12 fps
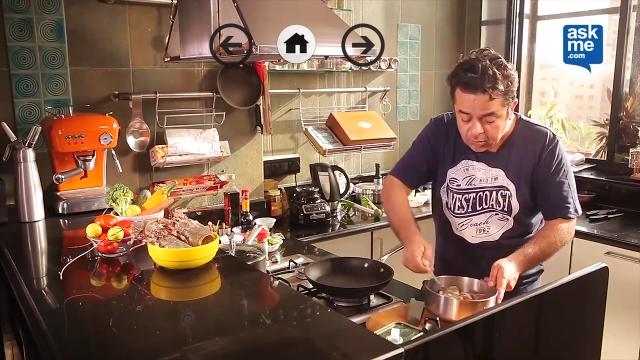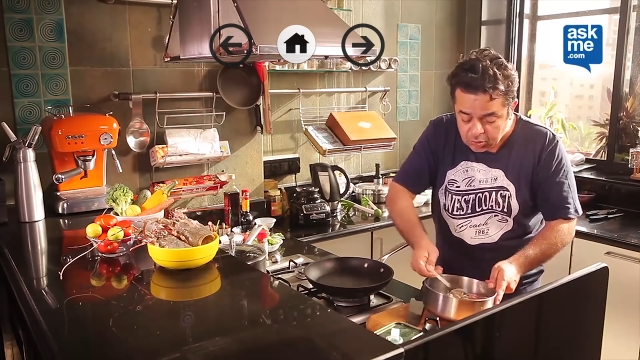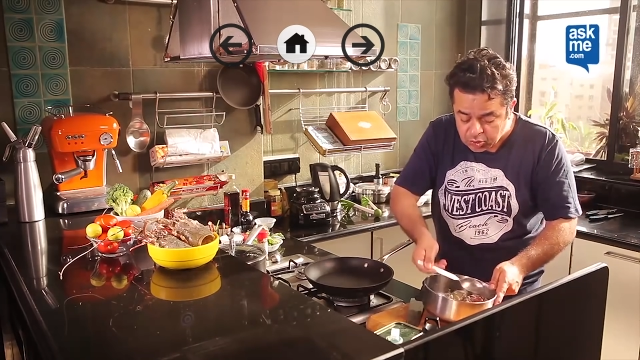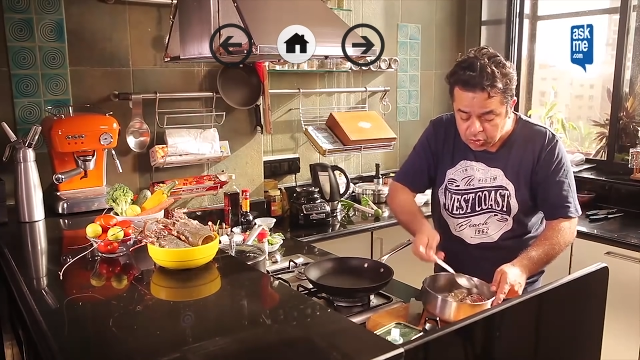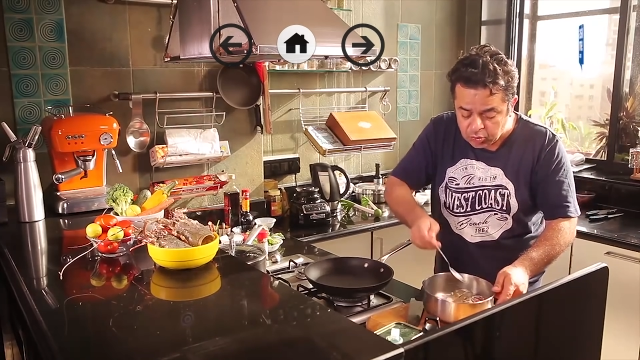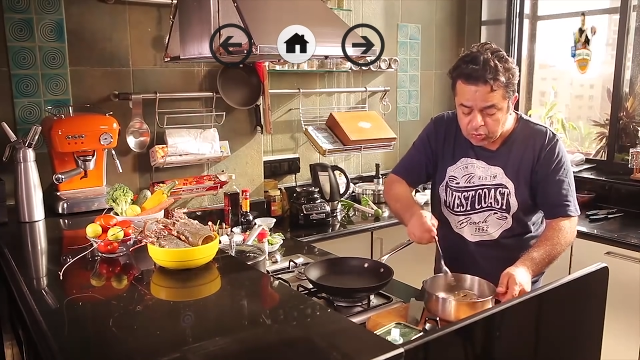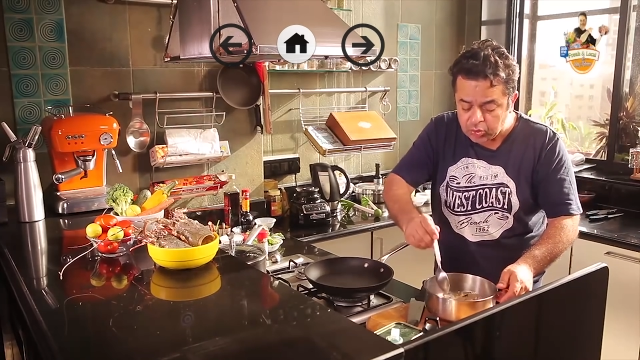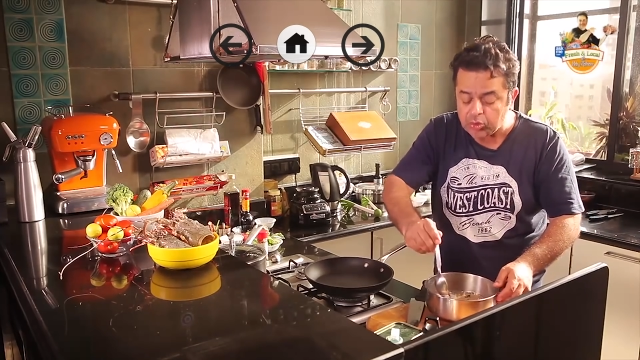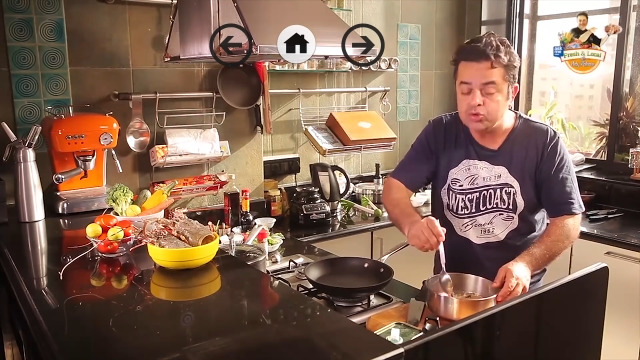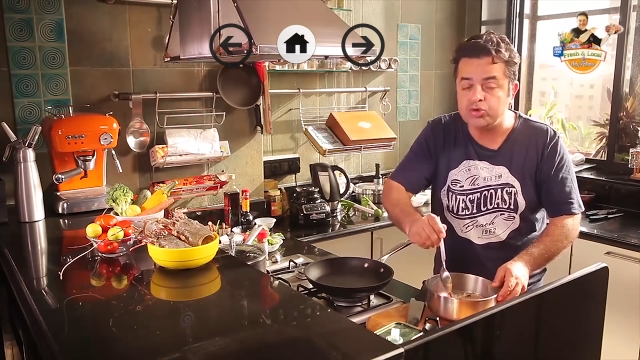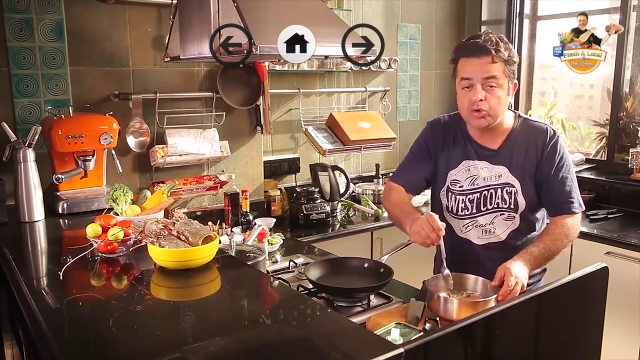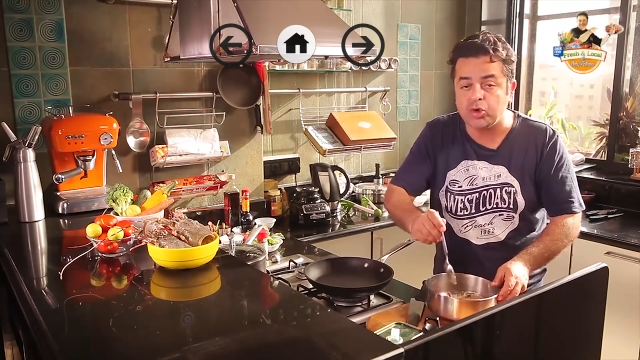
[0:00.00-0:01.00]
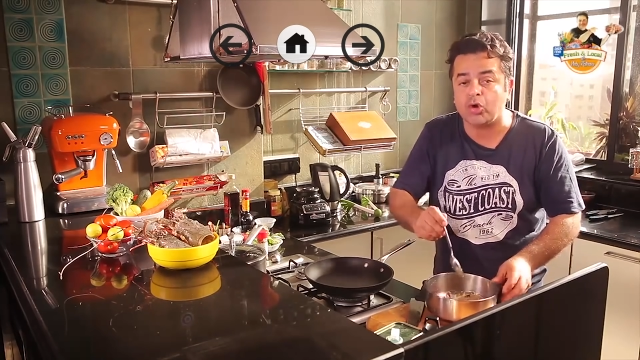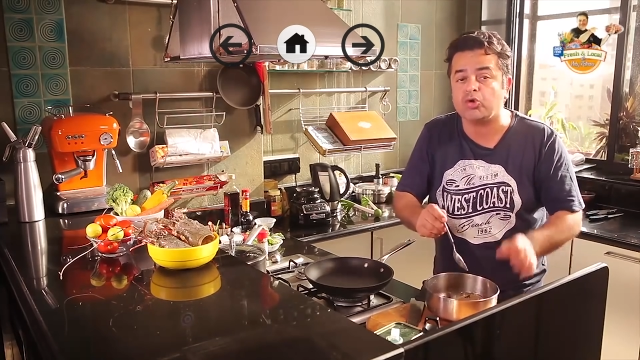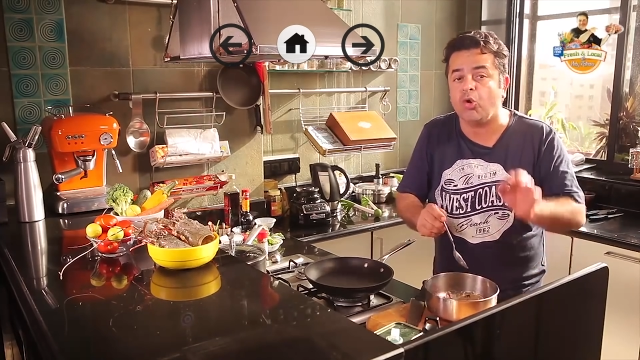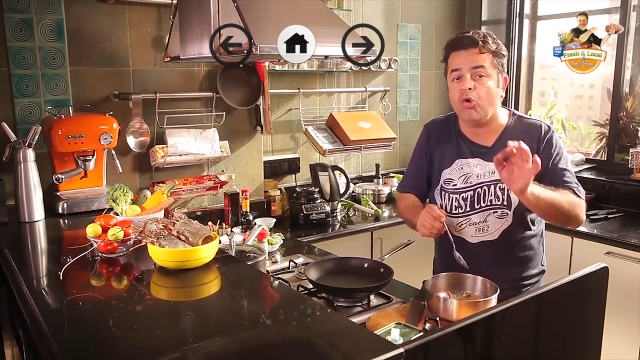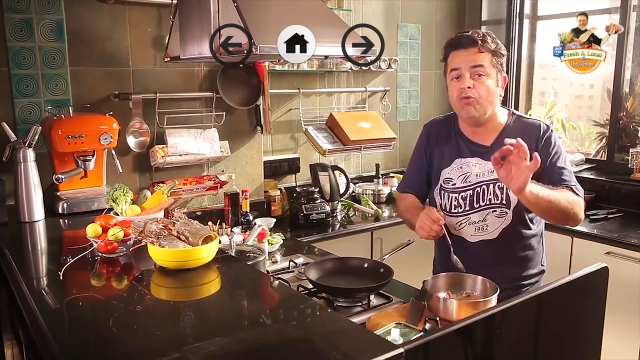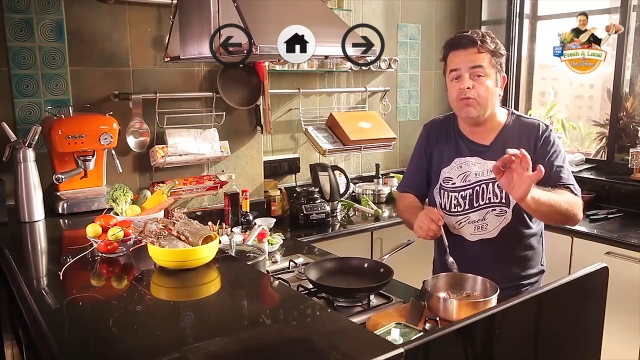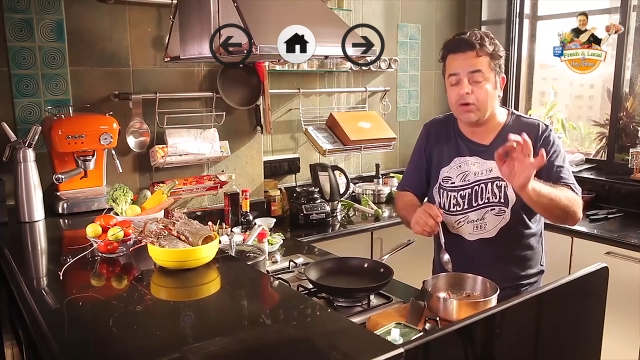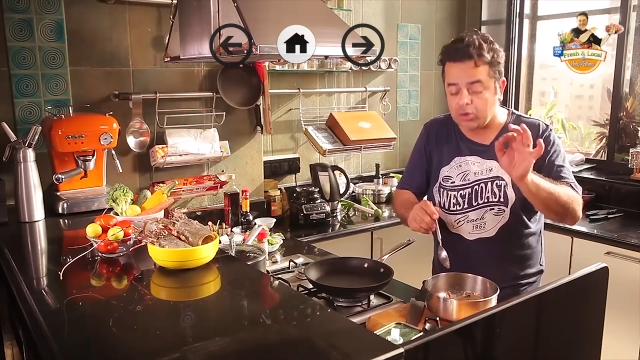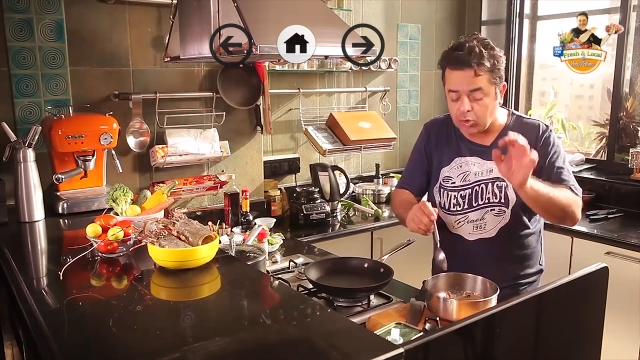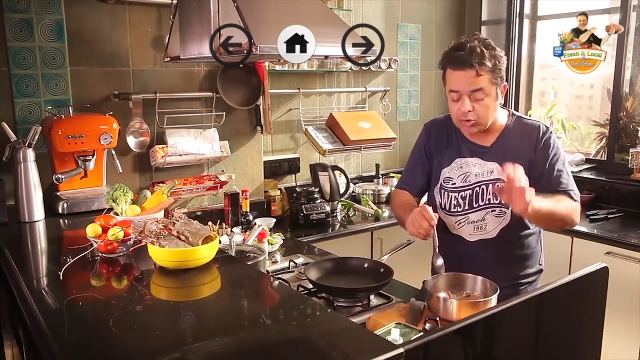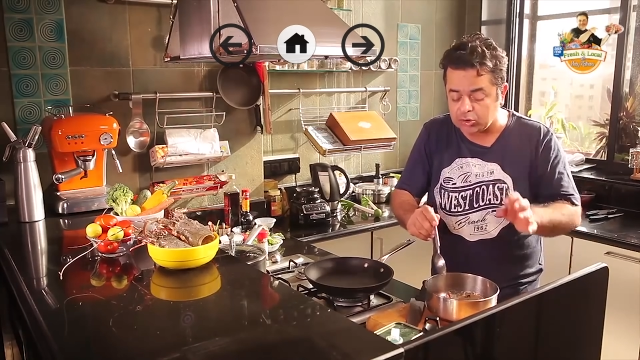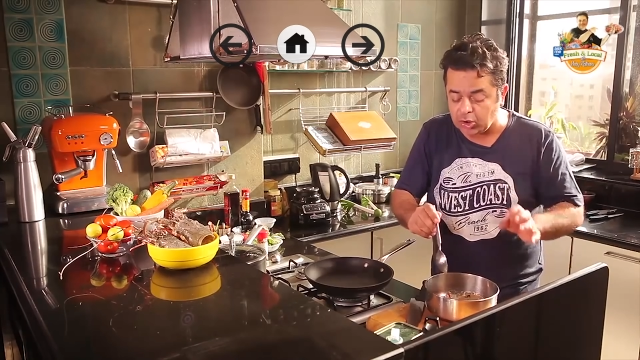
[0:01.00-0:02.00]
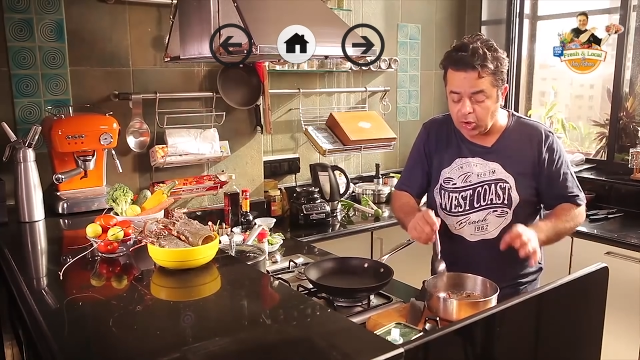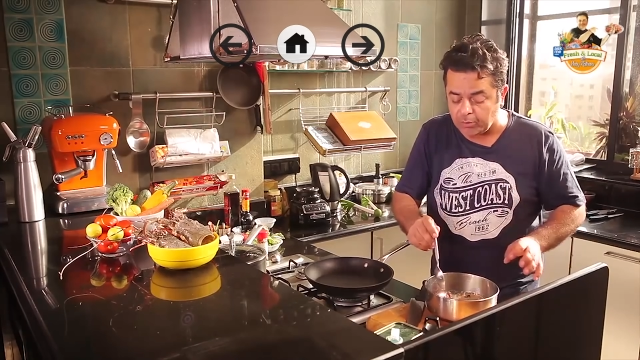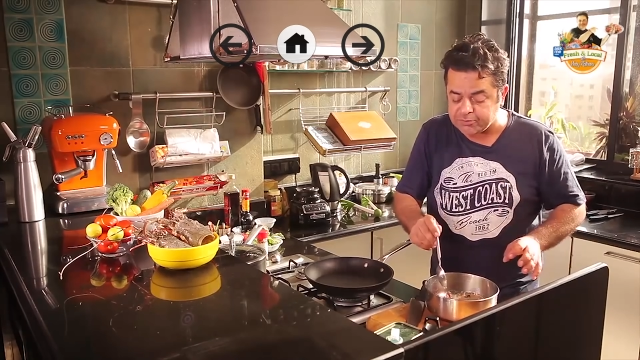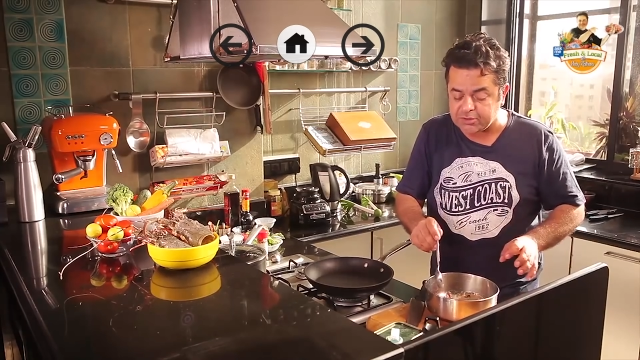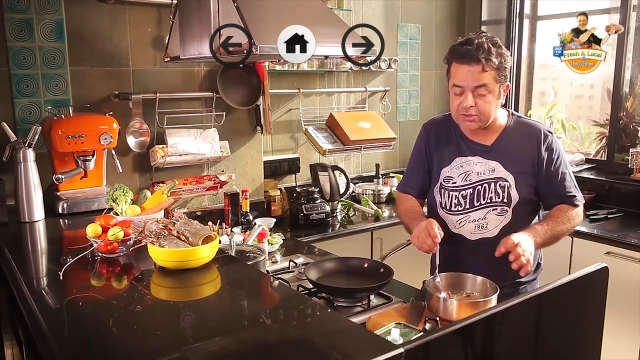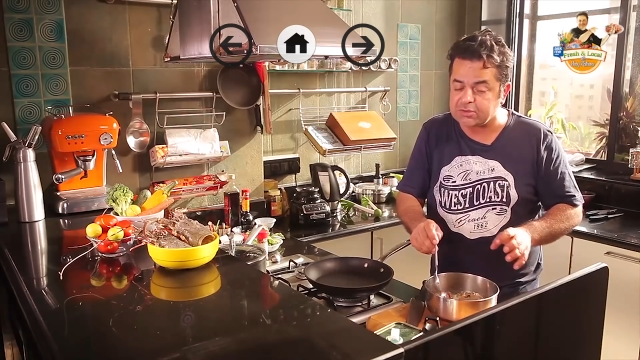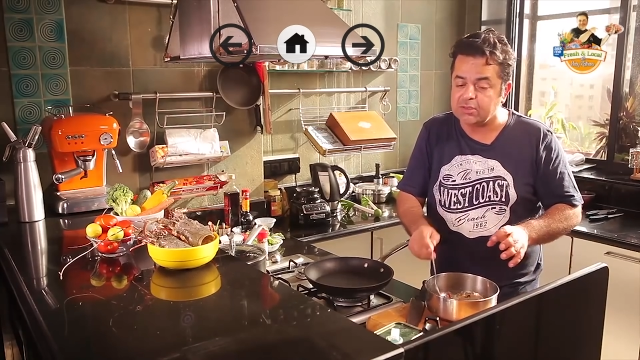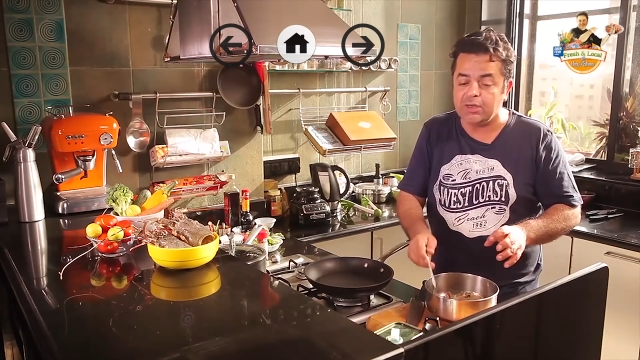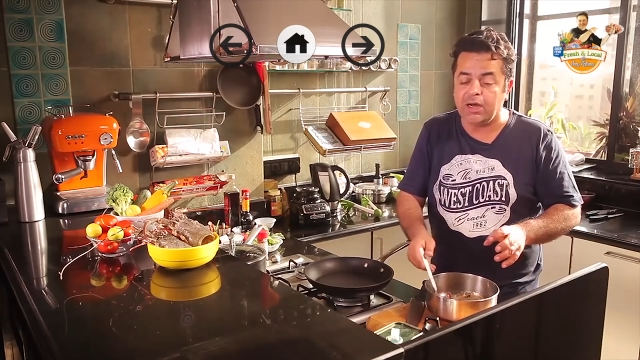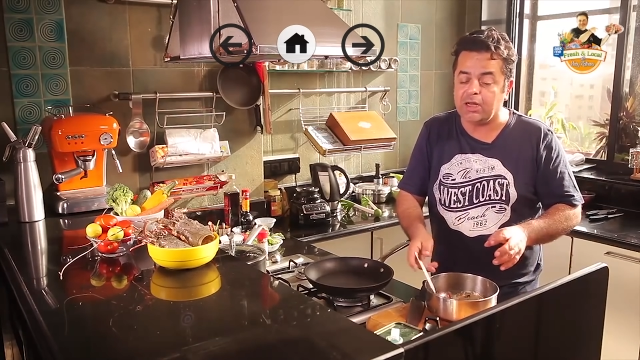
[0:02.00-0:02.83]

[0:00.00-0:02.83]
you do not overcook the lobsters,